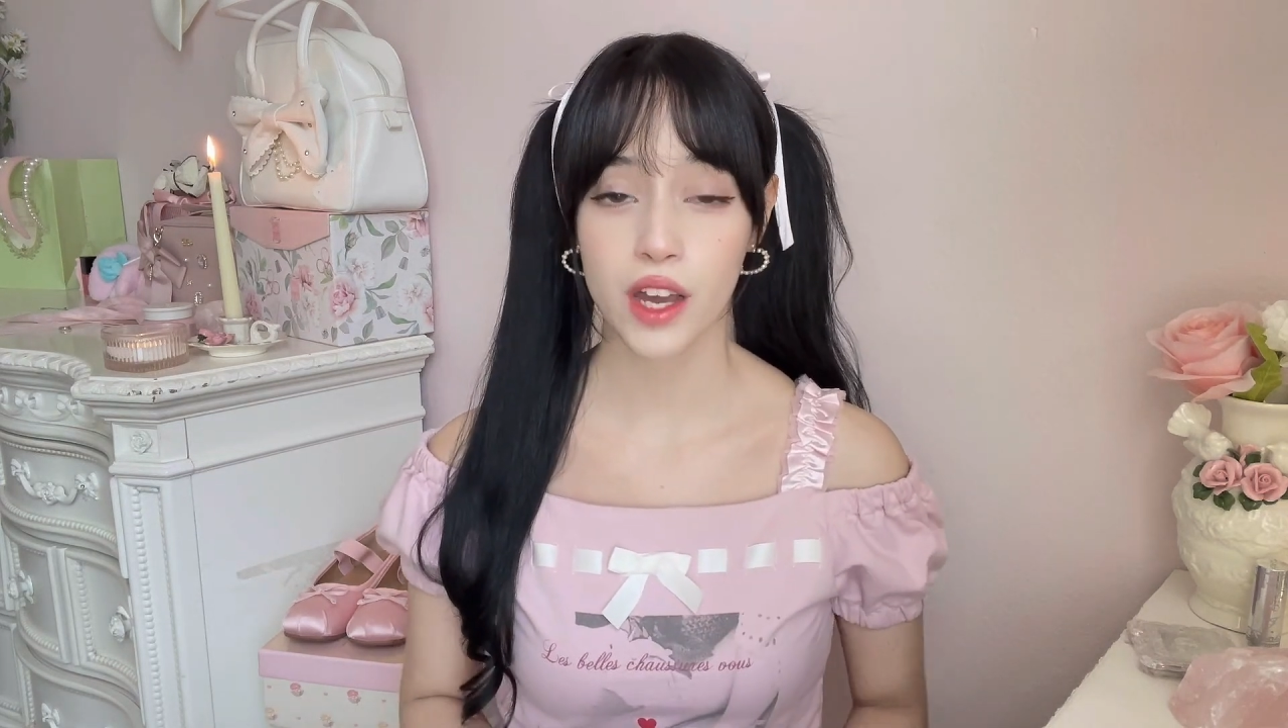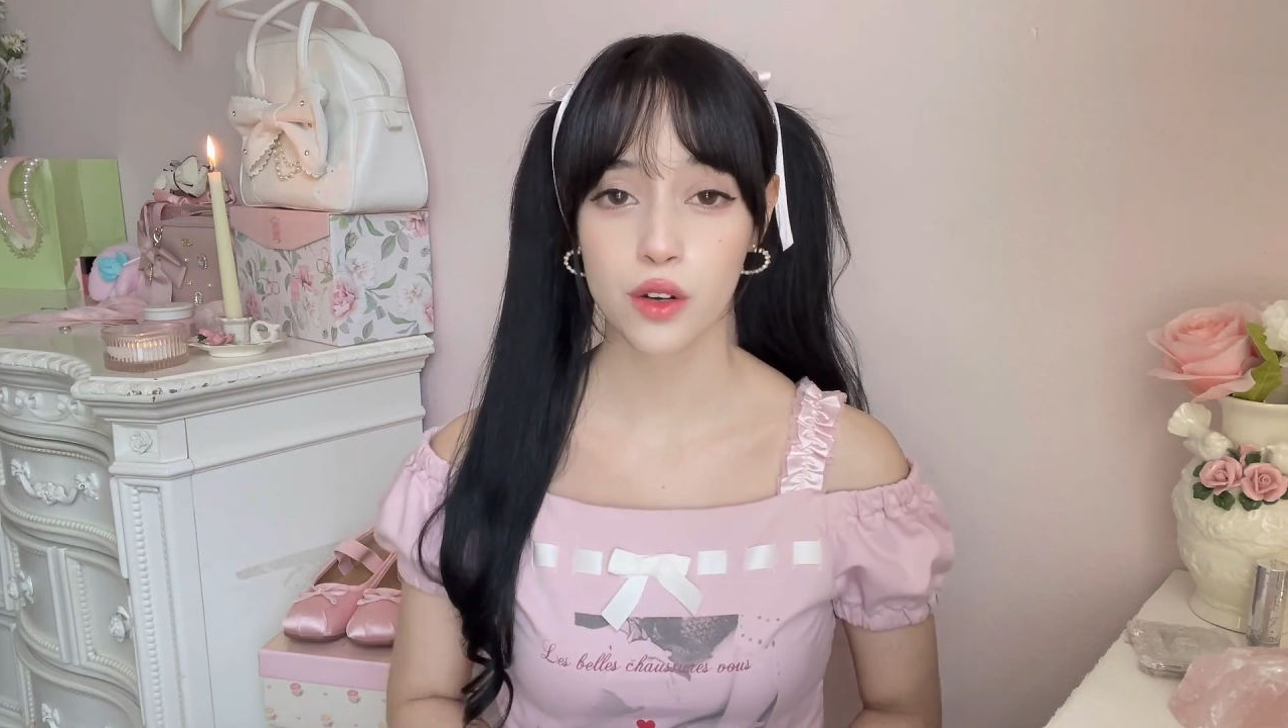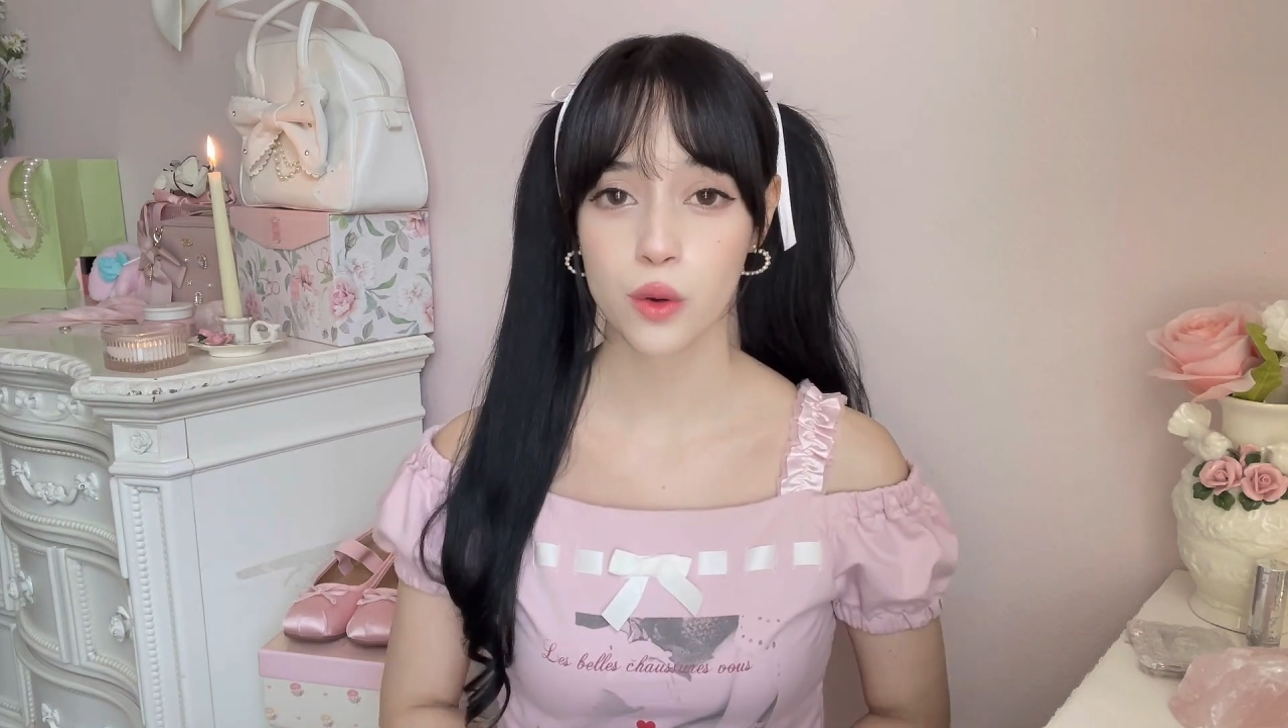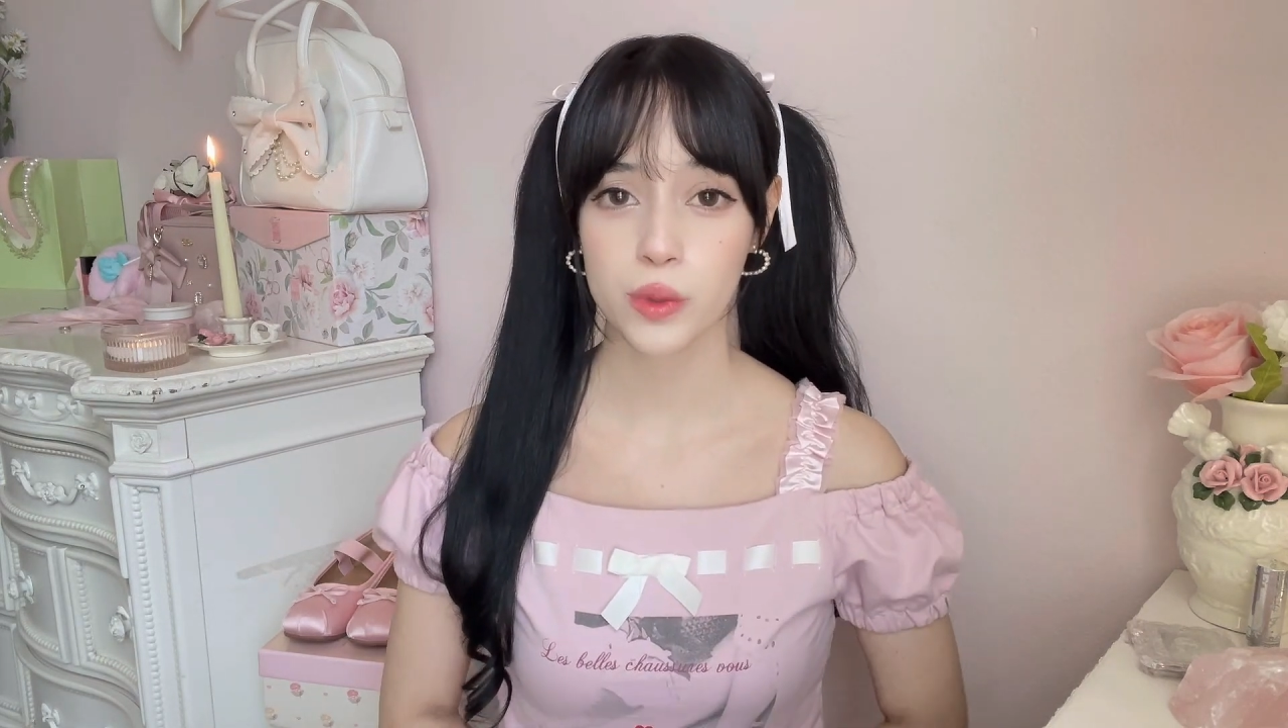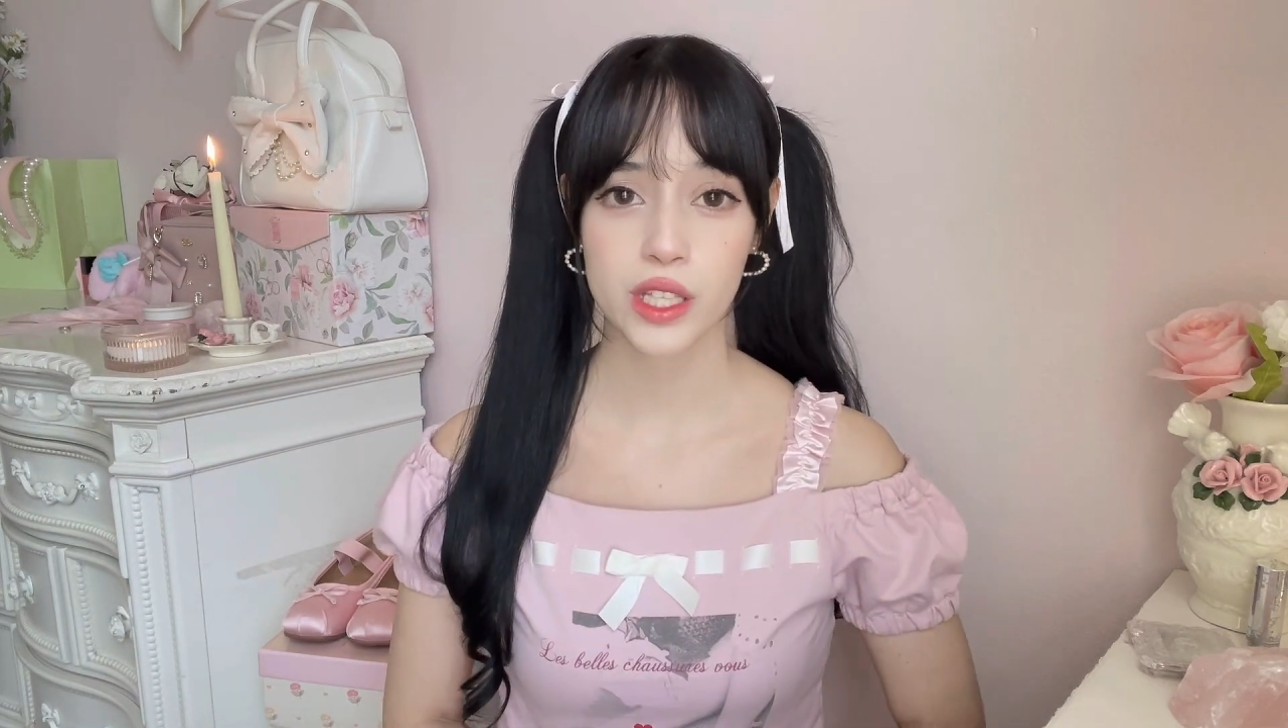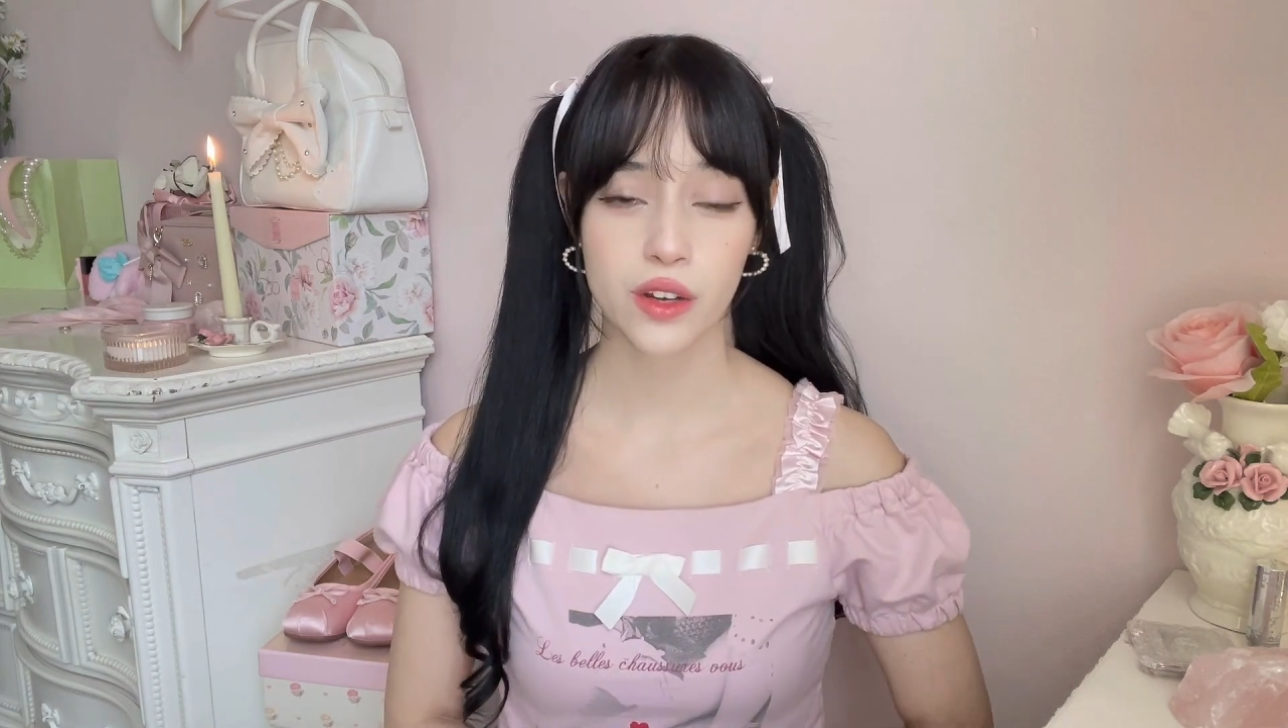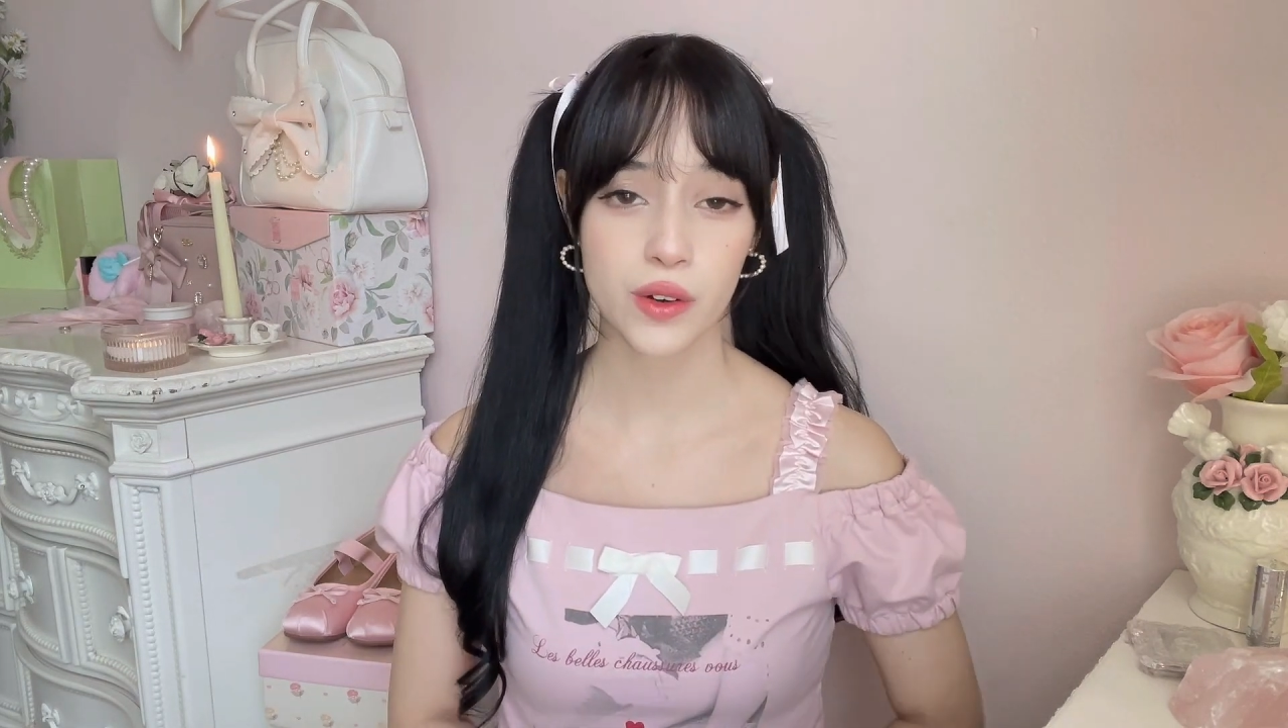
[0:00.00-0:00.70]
that go with the